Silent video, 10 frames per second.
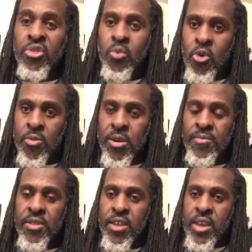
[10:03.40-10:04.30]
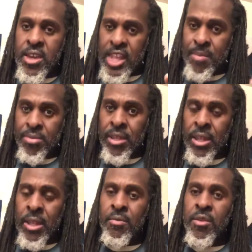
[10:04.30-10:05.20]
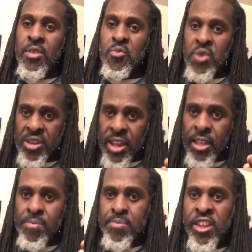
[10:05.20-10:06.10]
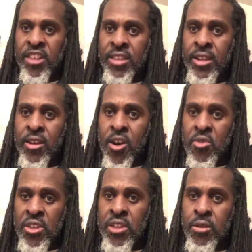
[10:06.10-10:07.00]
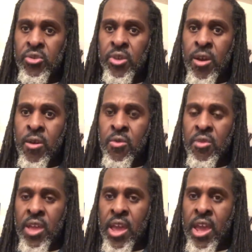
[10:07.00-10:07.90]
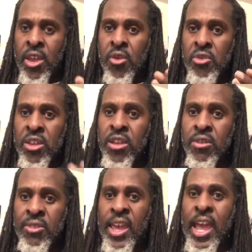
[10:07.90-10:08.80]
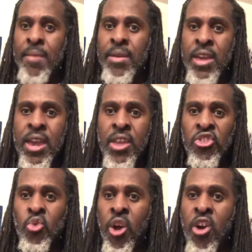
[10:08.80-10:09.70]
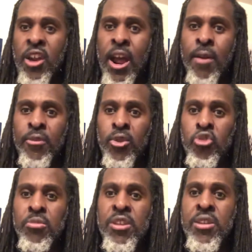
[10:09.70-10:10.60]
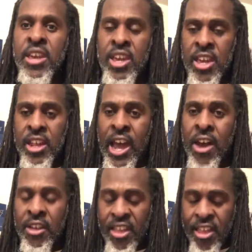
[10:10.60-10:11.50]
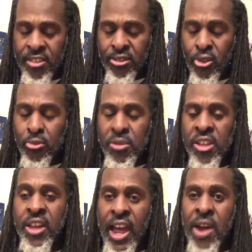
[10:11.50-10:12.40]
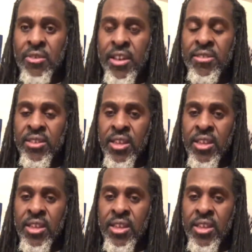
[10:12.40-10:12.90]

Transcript: a rumor and I believe what they speculated on Eagle Zone and on the Eagles app and through all our social media it, social media outlets.